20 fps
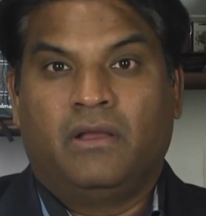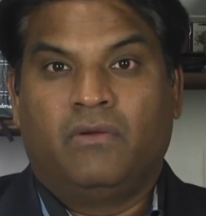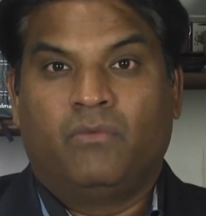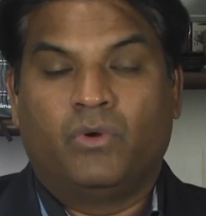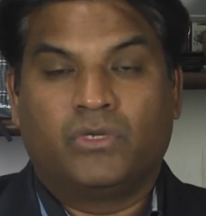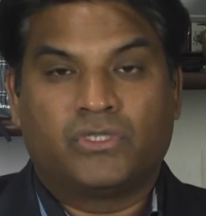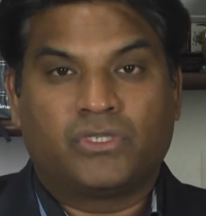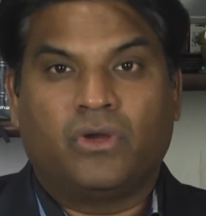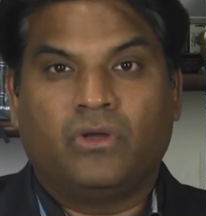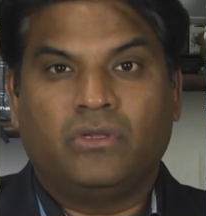
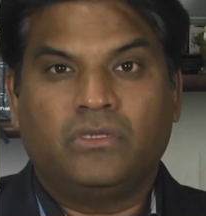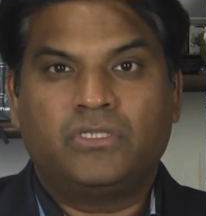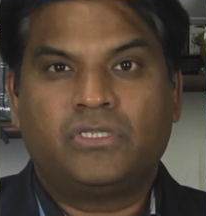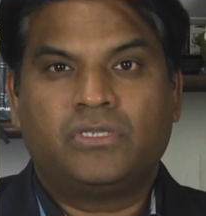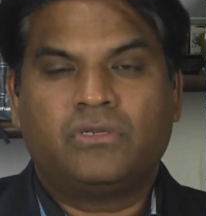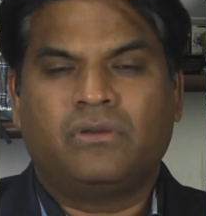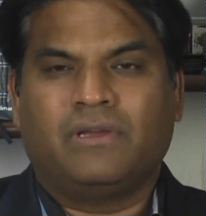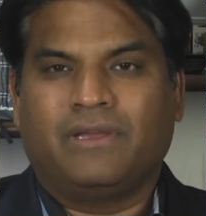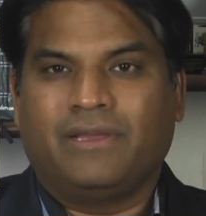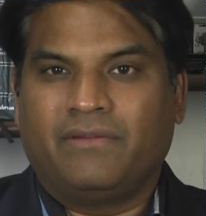was
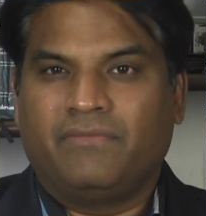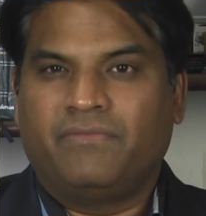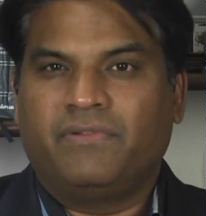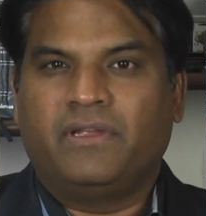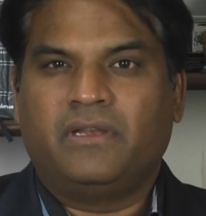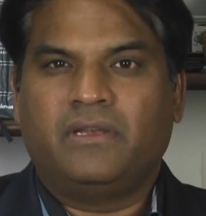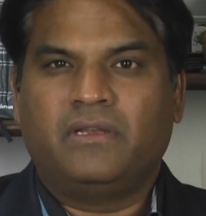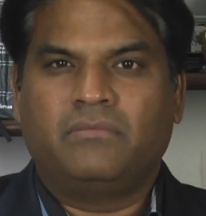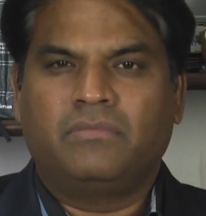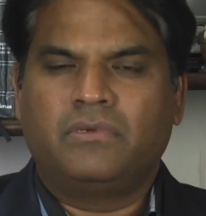also
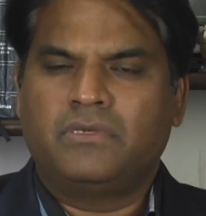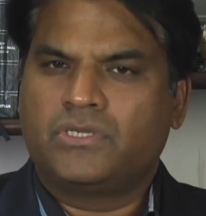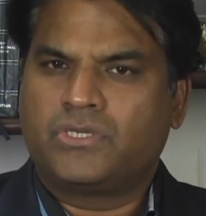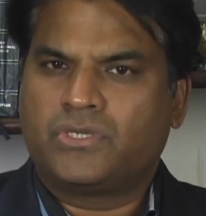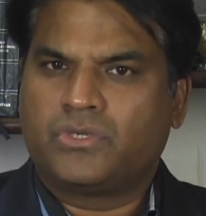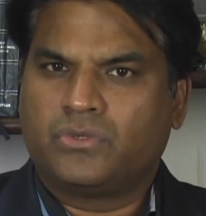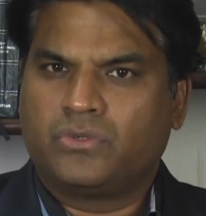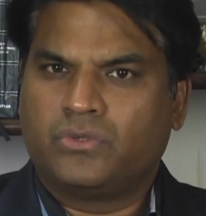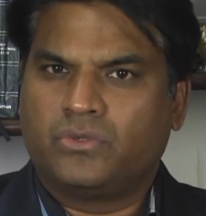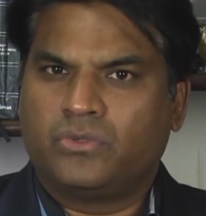available
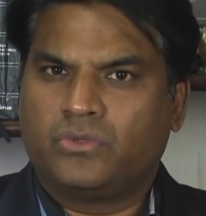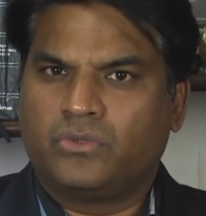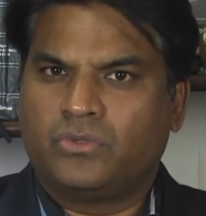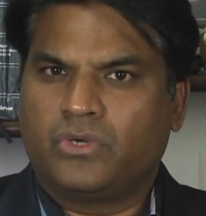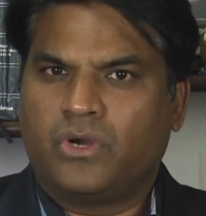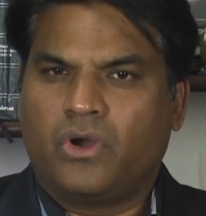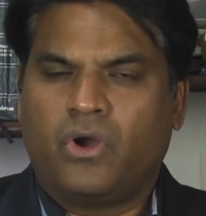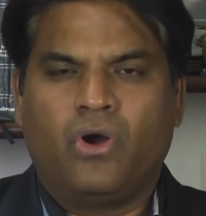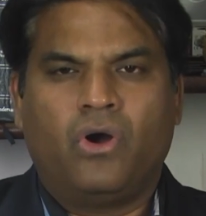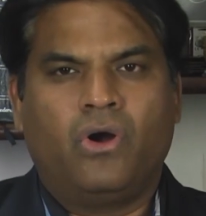
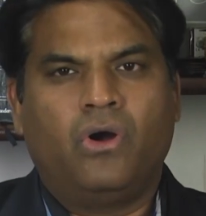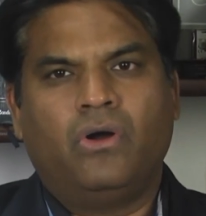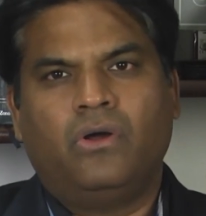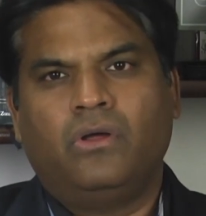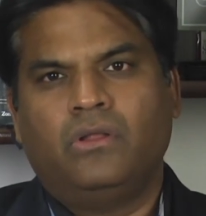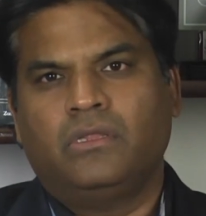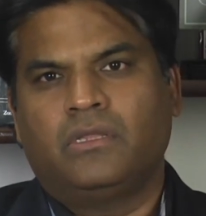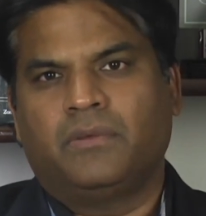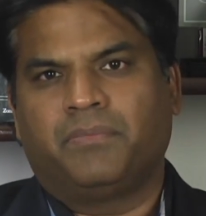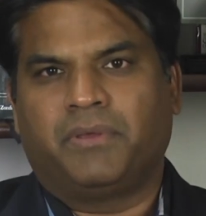to
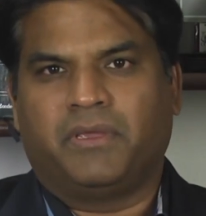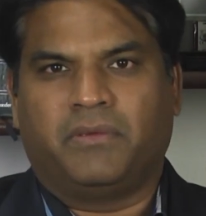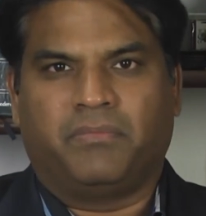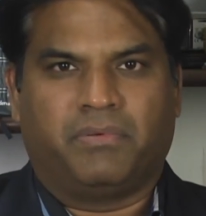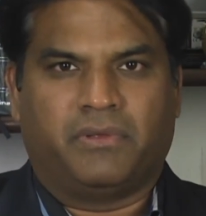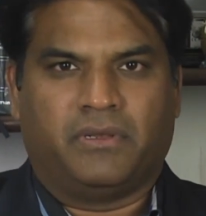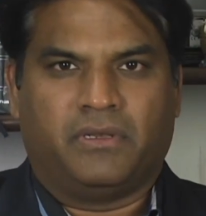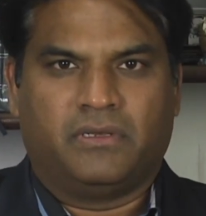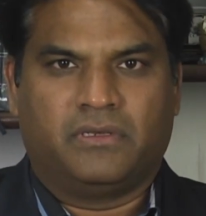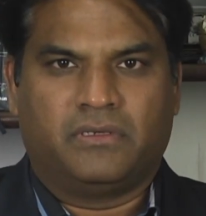all the
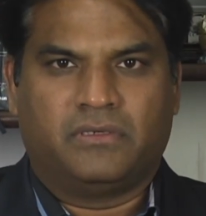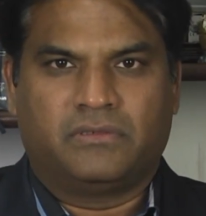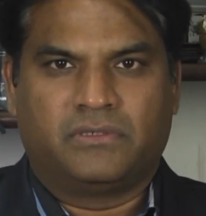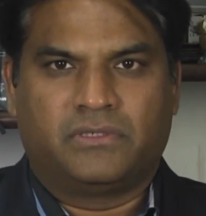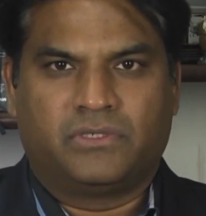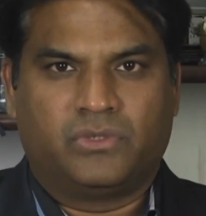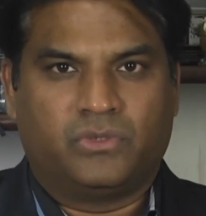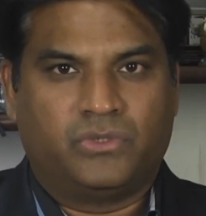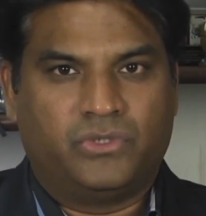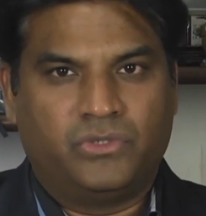people,
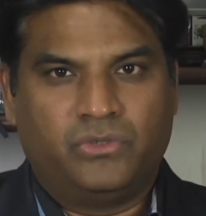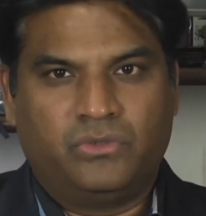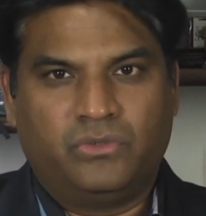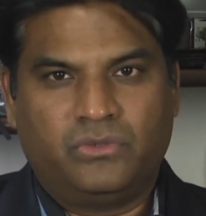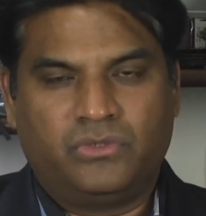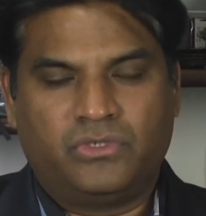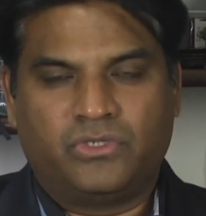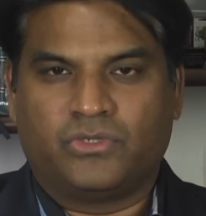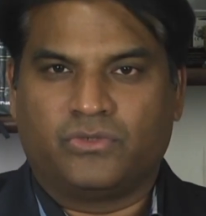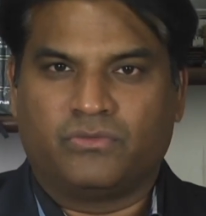to
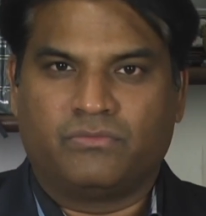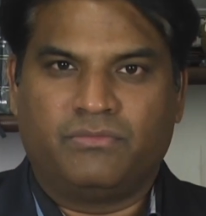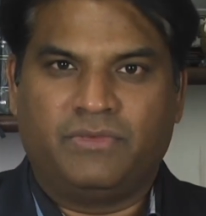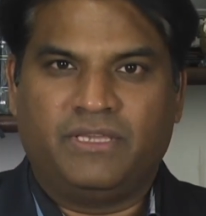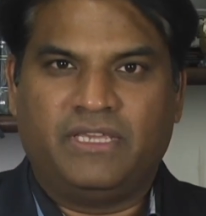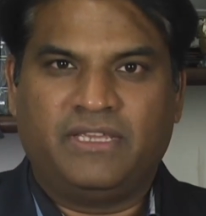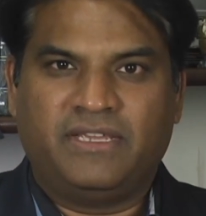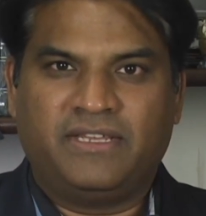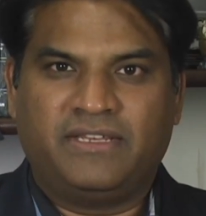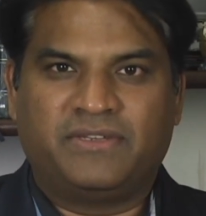you, to
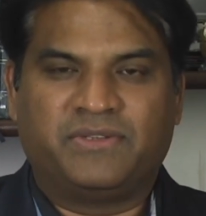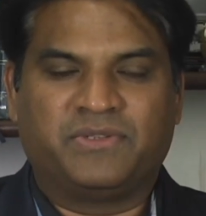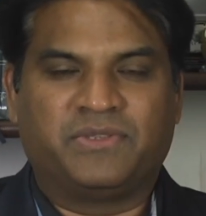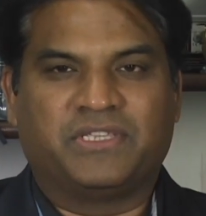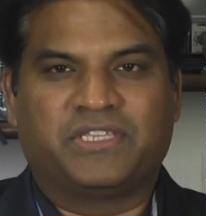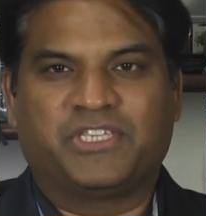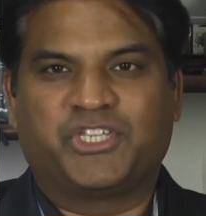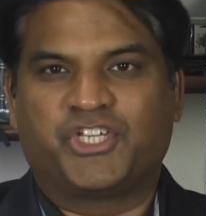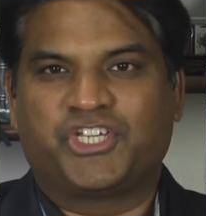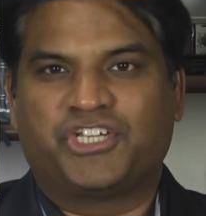me, to
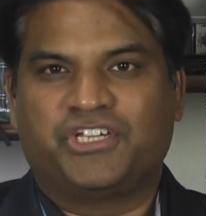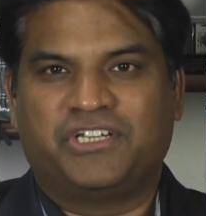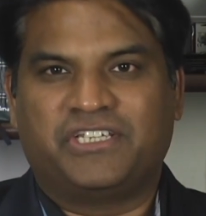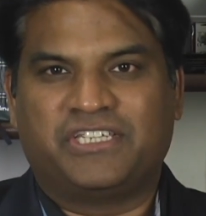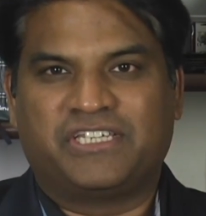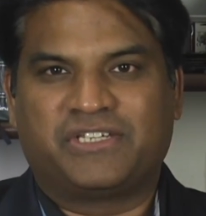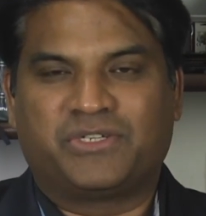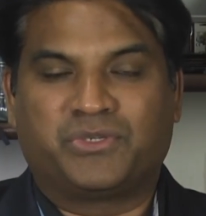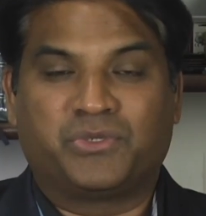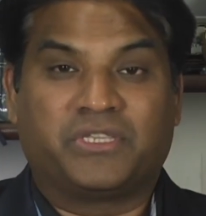the
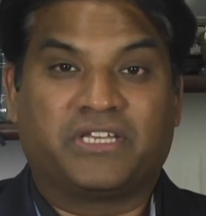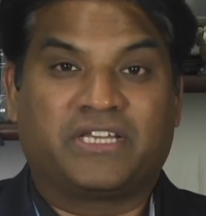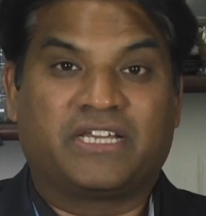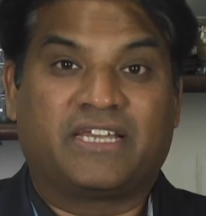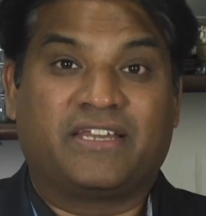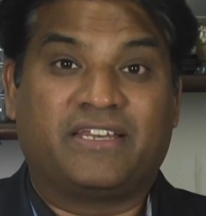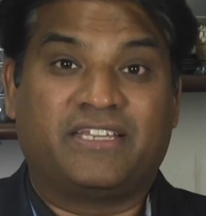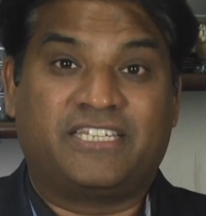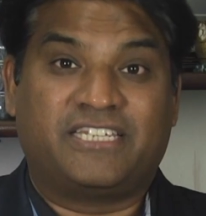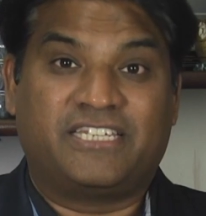church, to the
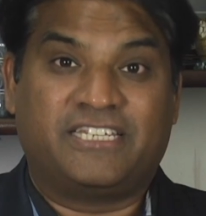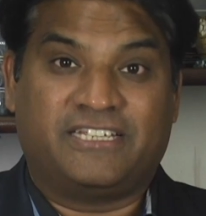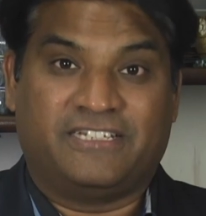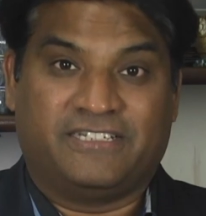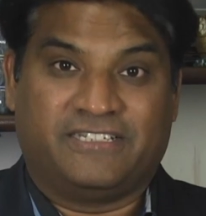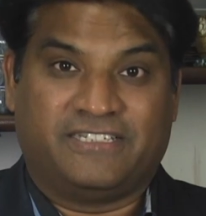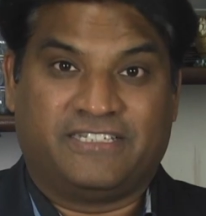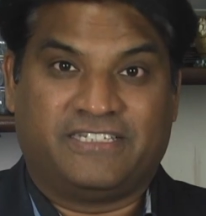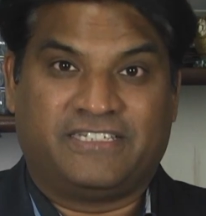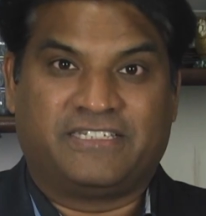
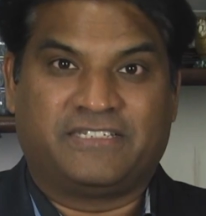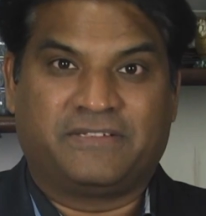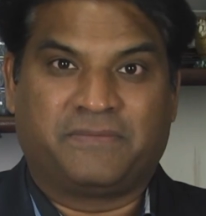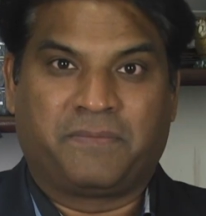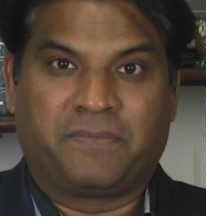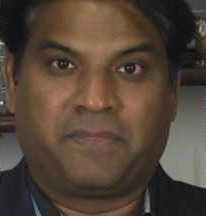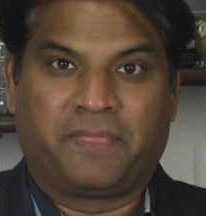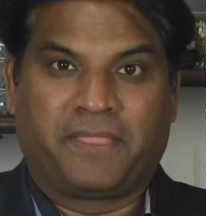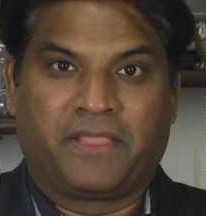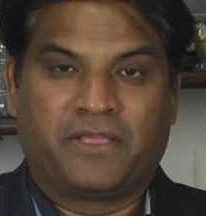Christians,
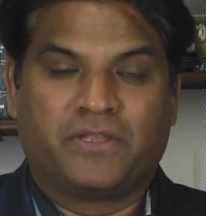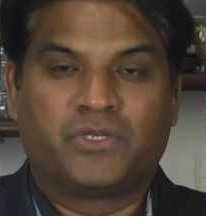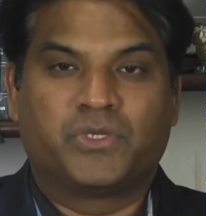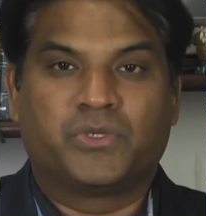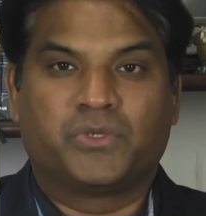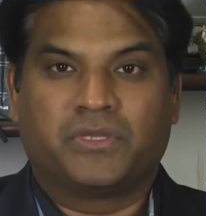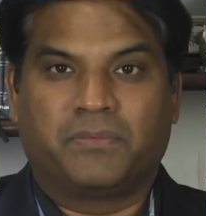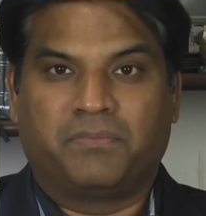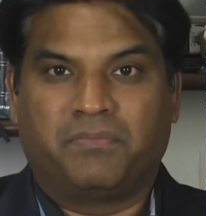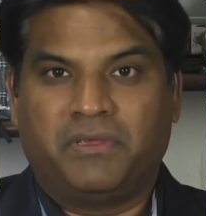
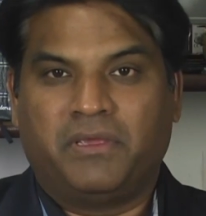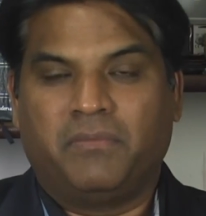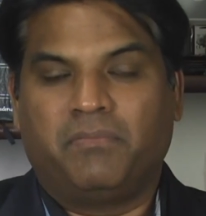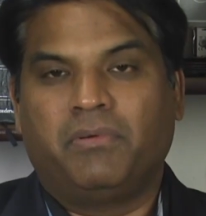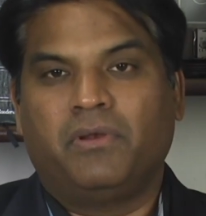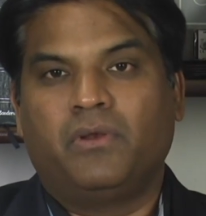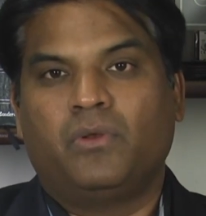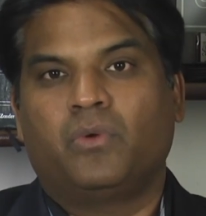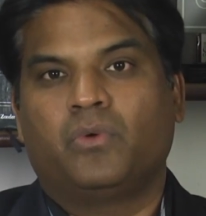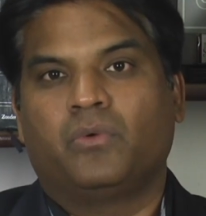to the
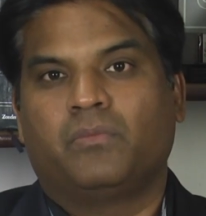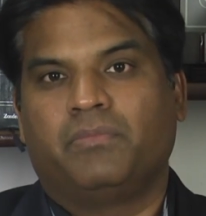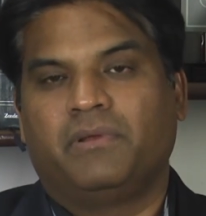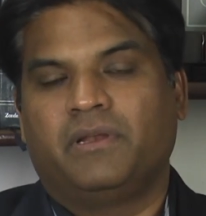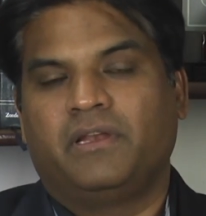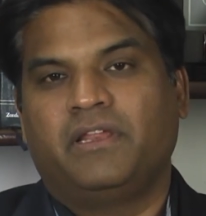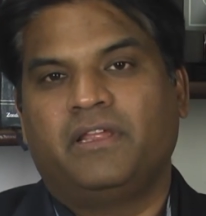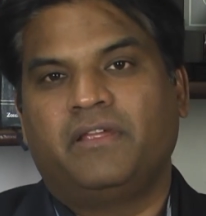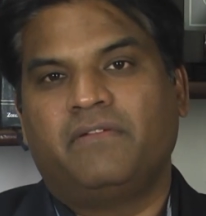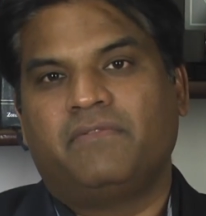people who
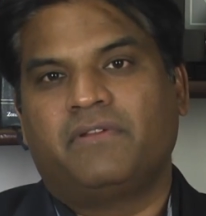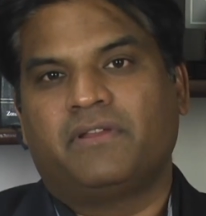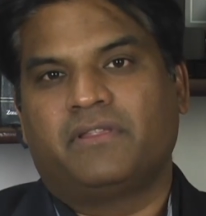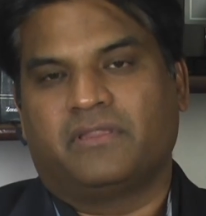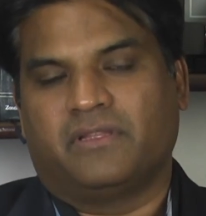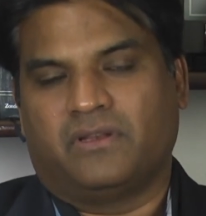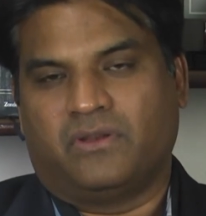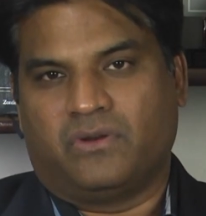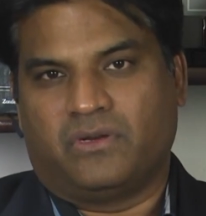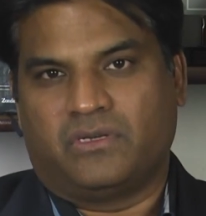believed
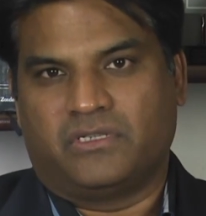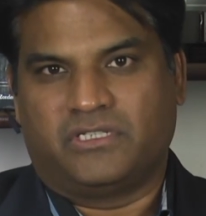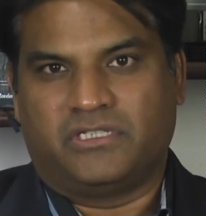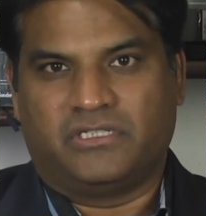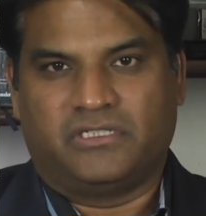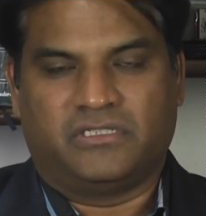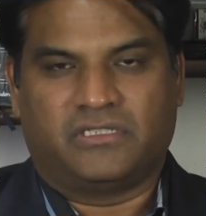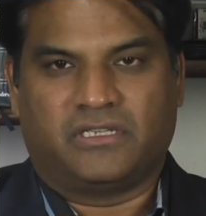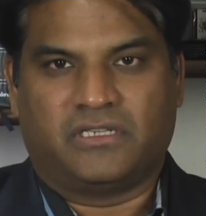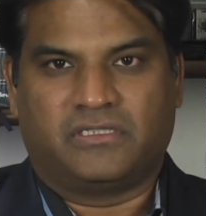in the Lord
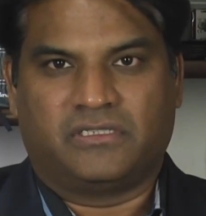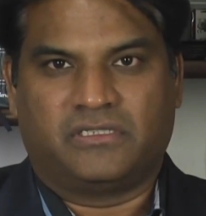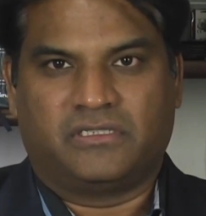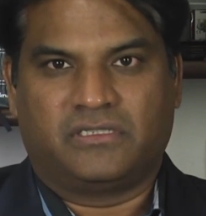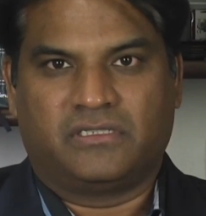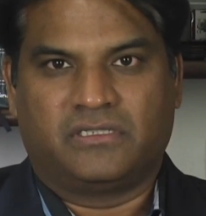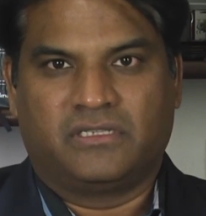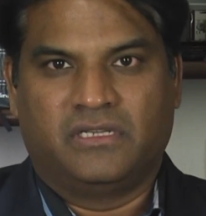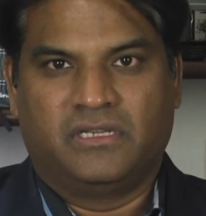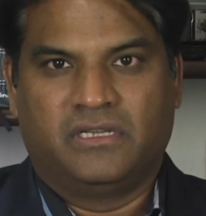
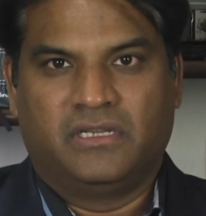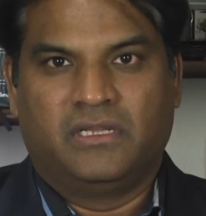Jesus.